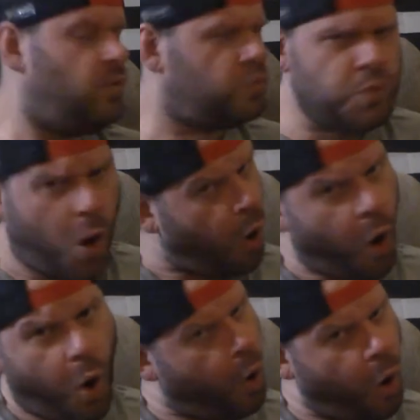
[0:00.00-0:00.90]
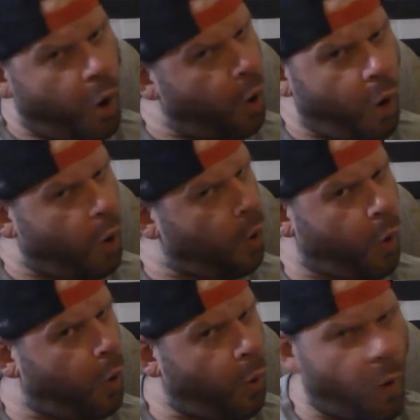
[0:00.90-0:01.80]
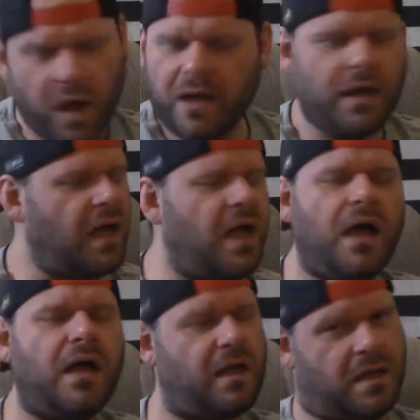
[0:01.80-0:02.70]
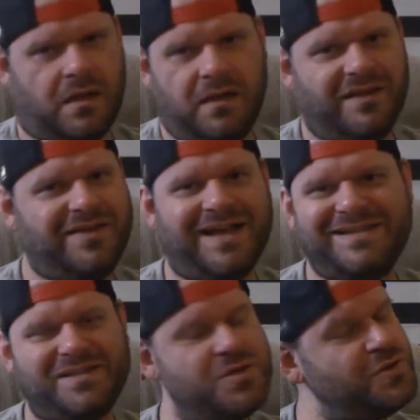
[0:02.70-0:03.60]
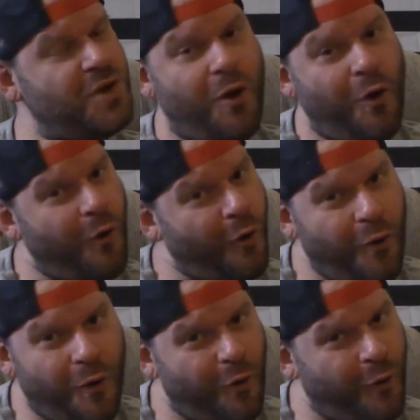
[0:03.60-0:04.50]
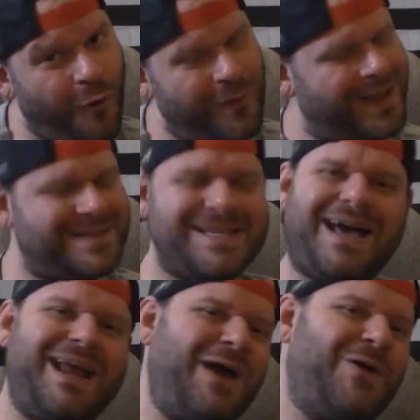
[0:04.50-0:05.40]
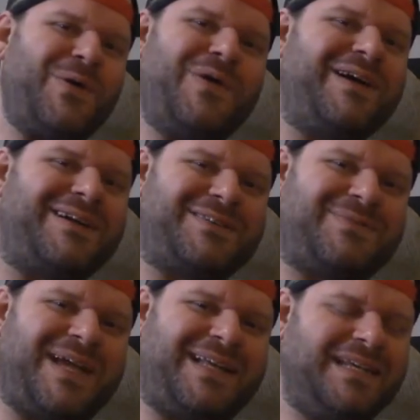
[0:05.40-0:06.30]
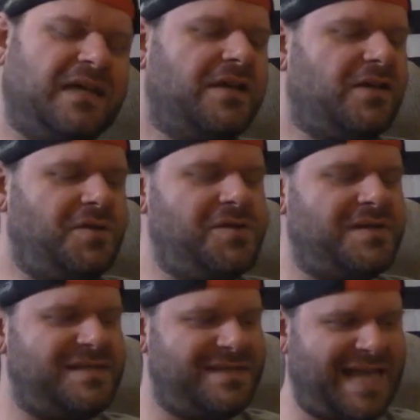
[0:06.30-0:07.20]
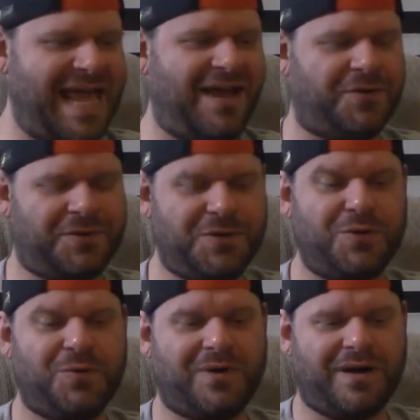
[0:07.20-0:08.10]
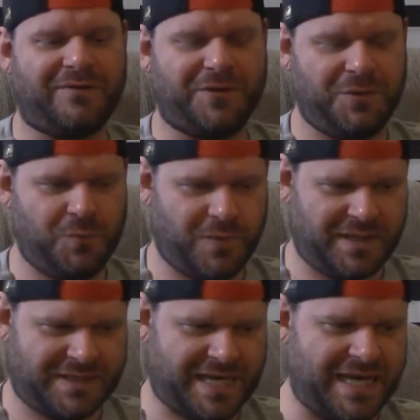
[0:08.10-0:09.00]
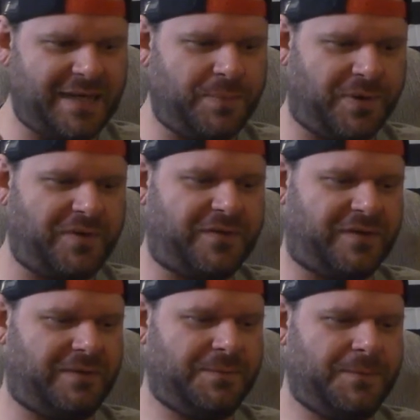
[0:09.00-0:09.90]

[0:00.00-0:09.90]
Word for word: No. Uh-uh. That's, no. That's not how it works, man. You can say or do whatever you want to any person,